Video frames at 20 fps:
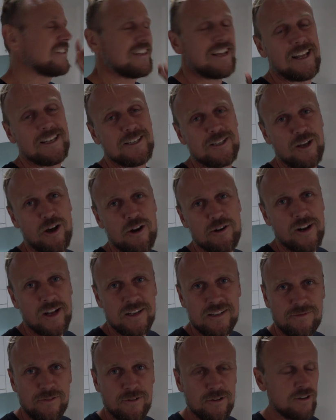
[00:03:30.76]
Kids go
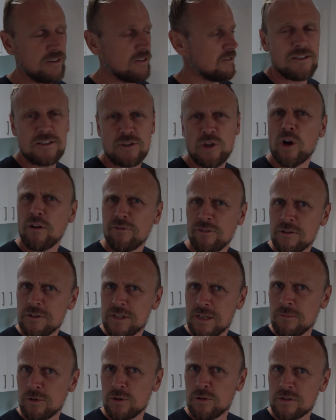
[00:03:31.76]
nuts for it. It's not
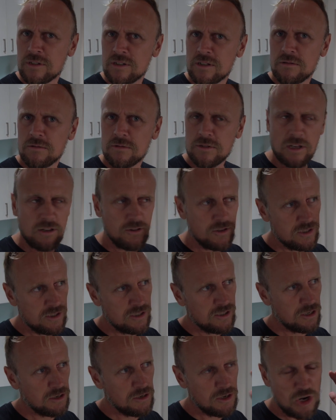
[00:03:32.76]
often Tim cooks, so this
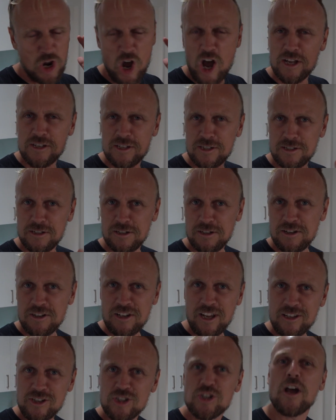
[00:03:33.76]
is a nice
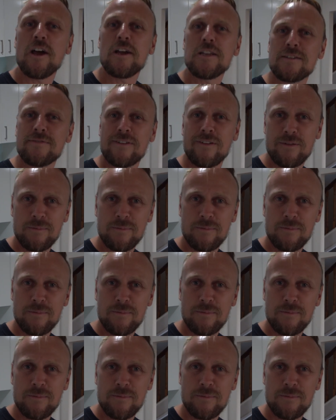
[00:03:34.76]
change for